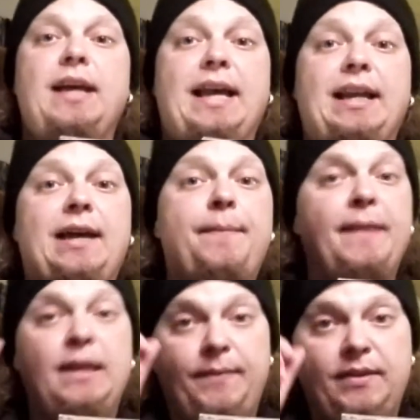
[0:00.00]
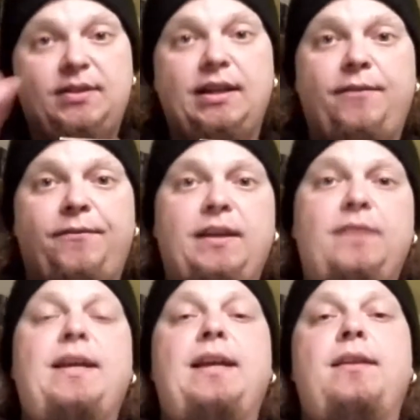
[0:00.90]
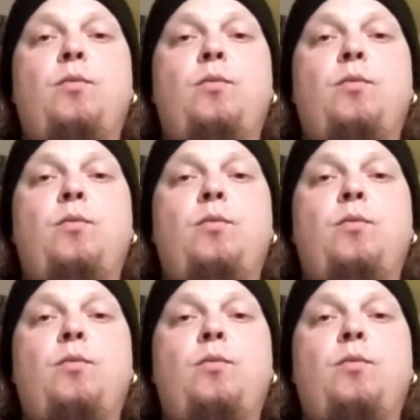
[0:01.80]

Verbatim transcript: And I still think that